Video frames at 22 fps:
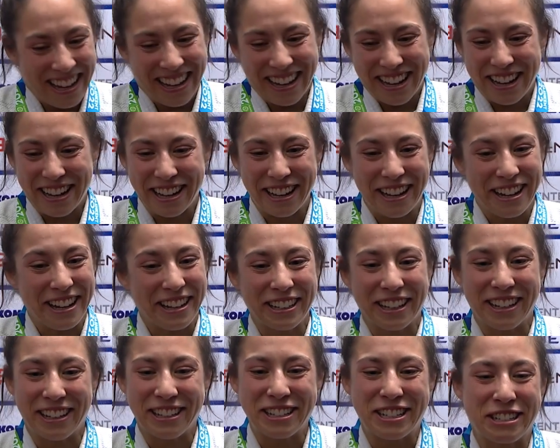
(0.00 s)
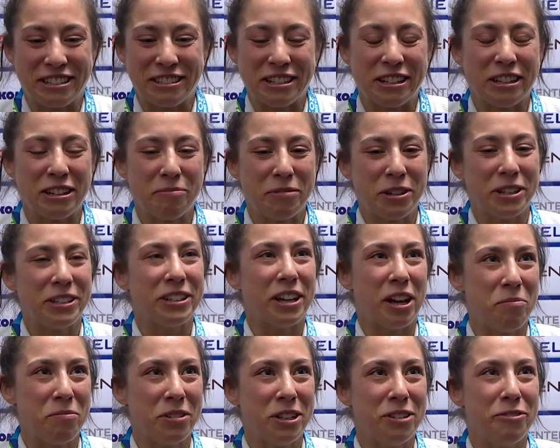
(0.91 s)
Uh, yeah, still a bit
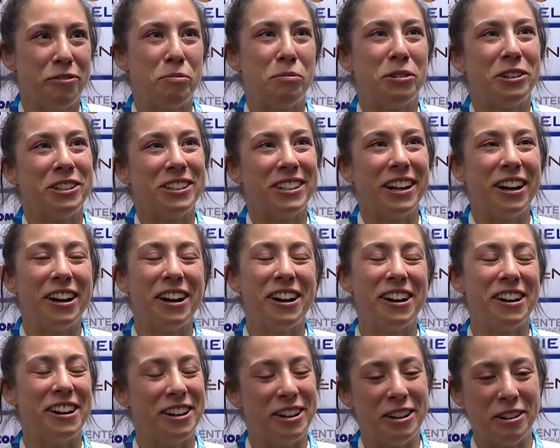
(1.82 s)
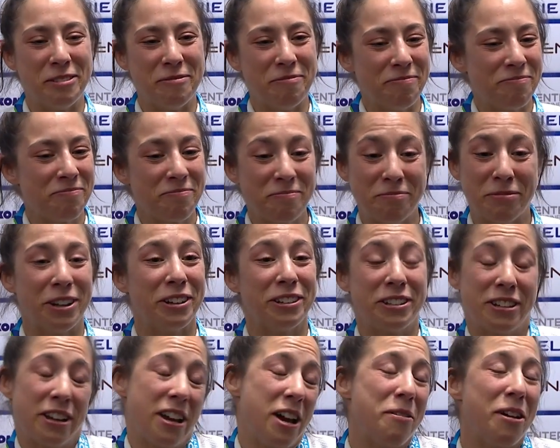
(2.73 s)
unbelievable, um,
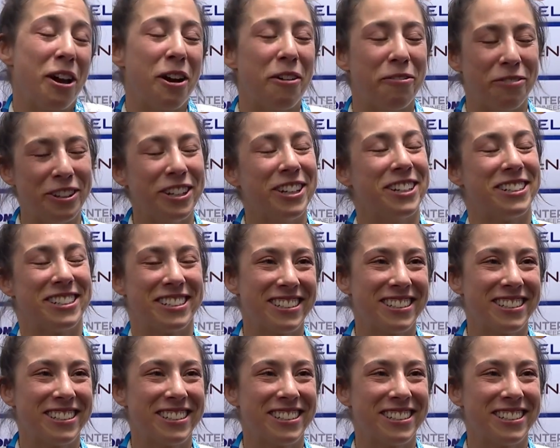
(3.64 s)
but I'm happy, yes.